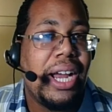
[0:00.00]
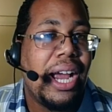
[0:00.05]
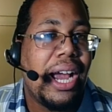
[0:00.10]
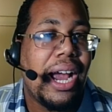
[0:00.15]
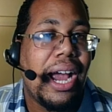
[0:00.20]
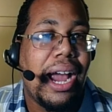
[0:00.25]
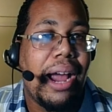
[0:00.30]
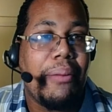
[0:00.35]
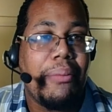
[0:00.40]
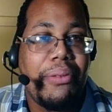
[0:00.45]

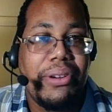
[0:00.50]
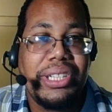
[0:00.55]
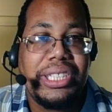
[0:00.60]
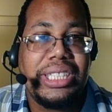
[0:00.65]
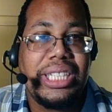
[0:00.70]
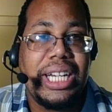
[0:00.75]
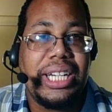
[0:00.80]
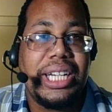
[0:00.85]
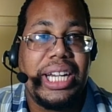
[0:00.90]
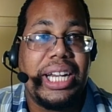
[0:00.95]
I
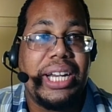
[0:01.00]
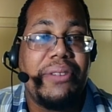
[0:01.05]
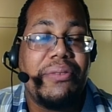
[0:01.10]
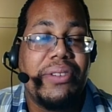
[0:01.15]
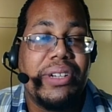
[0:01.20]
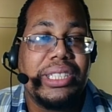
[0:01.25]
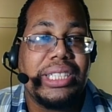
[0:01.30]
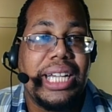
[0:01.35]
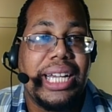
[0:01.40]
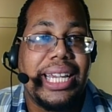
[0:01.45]
appreciate any
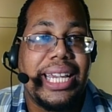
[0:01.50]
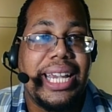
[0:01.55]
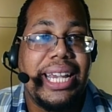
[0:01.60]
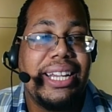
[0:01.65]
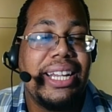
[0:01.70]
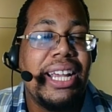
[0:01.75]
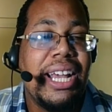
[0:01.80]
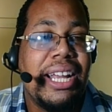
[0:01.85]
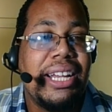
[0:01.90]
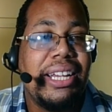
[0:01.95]
ones I get.
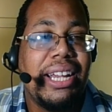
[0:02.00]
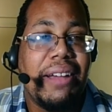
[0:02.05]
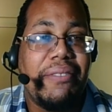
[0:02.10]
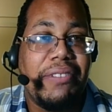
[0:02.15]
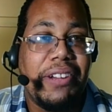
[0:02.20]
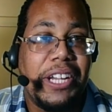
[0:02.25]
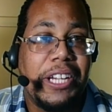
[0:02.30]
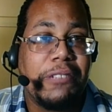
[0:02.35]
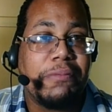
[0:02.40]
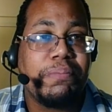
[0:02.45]

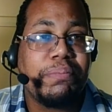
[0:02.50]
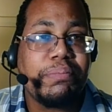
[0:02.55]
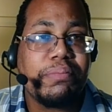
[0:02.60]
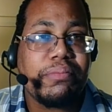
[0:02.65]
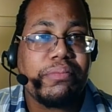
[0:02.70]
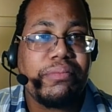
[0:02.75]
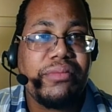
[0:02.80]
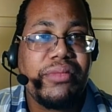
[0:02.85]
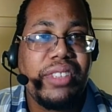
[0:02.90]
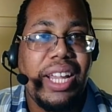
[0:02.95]
Definitely
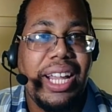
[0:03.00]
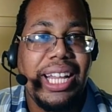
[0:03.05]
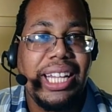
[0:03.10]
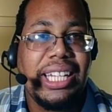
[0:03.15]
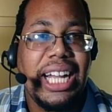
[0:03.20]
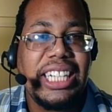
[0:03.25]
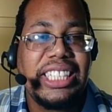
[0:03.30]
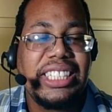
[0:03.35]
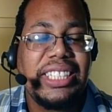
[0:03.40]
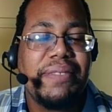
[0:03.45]

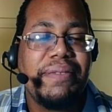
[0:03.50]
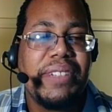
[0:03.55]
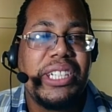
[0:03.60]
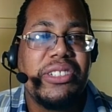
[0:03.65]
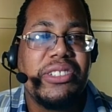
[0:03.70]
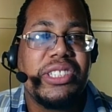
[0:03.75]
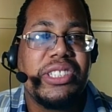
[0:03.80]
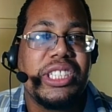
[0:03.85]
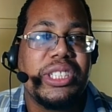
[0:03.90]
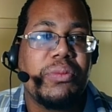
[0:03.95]
like some
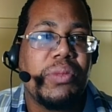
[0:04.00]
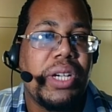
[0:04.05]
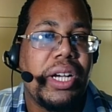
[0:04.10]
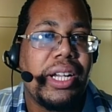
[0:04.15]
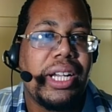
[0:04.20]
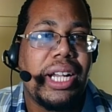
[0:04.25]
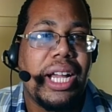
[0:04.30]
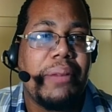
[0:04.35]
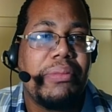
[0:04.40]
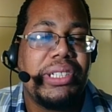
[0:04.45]
videos as
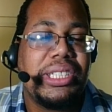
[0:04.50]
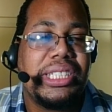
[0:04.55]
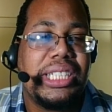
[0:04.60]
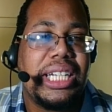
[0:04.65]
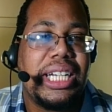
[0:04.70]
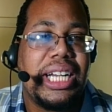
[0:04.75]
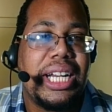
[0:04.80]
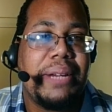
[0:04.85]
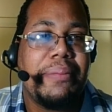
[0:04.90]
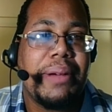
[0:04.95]
well. I
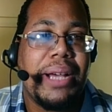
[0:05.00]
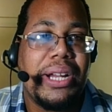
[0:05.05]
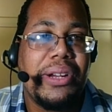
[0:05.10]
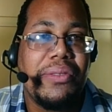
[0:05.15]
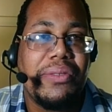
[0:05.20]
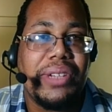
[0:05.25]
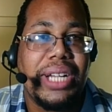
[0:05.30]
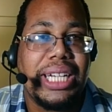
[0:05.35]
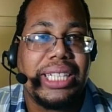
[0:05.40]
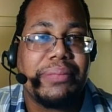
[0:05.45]
appreciate anybody
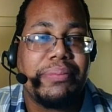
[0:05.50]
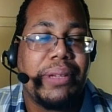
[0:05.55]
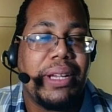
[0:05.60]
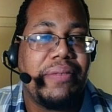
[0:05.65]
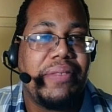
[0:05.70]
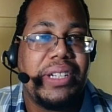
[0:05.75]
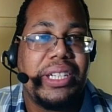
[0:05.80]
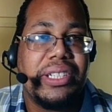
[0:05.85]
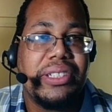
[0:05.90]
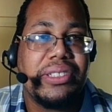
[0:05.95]
who likes my
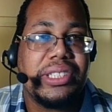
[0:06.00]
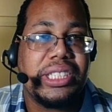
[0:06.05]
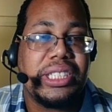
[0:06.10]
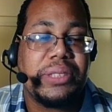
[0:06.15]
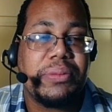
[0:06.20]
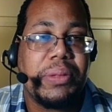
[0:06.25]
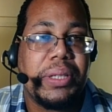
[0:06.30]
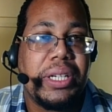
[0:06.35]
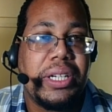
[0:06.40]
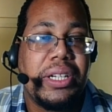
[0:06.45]
videos
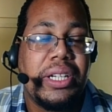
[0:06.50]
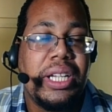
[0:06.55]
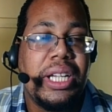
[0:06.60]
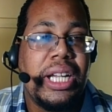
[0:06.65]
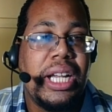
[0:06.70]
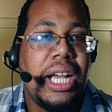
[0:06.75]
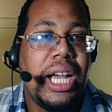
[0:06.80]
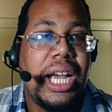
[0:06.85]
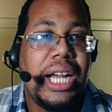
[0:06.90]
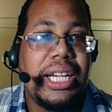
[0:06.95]
as well.
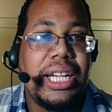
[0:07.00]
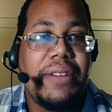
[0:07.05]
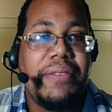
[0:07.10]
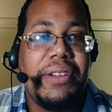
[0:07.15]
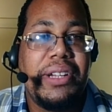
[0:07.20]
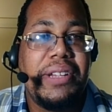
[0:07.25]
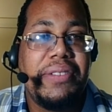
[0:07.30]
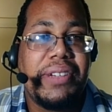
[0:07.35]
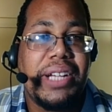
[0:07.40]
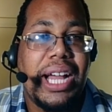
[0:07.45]
And
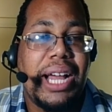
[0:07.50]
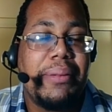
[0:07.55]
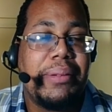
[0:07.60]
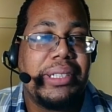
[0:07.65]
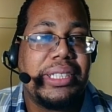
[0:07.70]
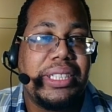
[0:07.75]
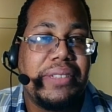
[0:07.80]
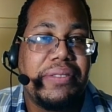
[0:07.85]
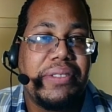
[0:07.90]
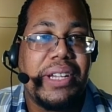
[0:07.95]
definitely leave
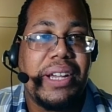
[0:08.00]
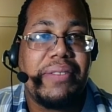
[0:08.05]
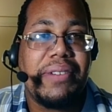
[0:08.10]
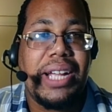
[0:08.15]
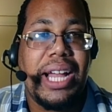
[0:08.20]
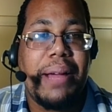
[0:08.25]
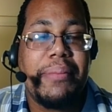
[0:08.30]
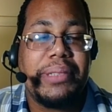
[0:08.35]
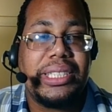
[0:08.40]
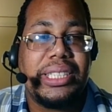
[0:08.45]
comments. If you have
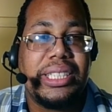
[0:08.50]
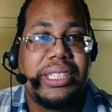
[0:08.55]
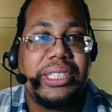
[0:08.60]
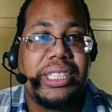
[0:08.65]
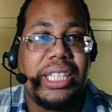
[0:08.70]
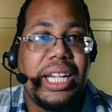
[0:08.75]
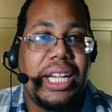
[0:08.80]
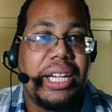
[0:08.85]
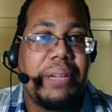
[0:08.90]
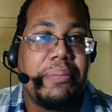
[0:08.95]
comments to
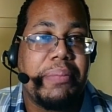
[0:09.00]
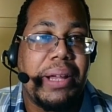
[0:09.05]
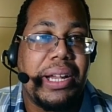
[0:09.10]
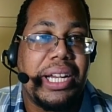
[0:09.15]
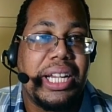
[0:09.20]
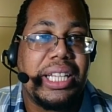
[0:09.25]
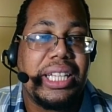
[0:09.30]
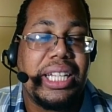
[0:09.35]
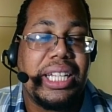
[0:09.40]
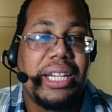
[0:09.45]
say about
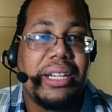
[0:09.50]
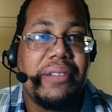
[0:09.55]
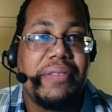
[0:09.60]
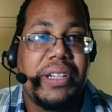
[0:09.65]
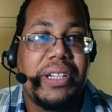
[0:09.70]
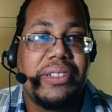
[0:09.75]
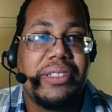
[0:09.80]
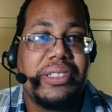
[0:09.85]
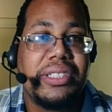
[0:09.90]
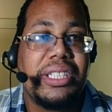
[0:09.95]
anything in the
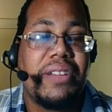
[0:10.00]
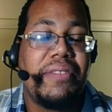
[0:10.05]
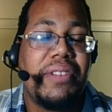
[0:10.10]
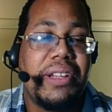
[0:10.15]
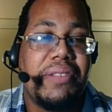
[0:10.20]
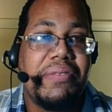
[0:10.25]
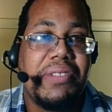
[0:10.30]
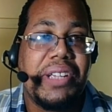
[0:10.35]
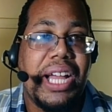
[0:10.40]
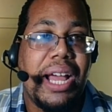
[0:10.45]
video, definitely
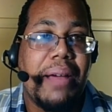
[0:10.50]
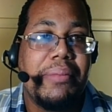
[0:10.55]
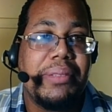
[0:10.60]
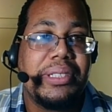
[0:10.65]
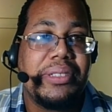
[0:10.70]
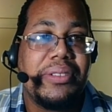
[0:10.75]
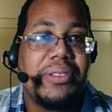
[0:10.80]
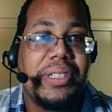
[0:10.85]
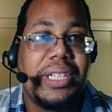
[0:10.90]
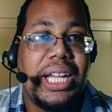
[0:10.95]
leave
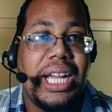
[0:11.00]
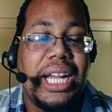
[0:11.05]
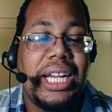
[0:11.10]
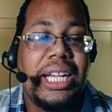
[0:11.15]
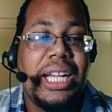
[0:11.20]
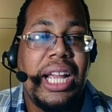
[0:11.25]
comments on that.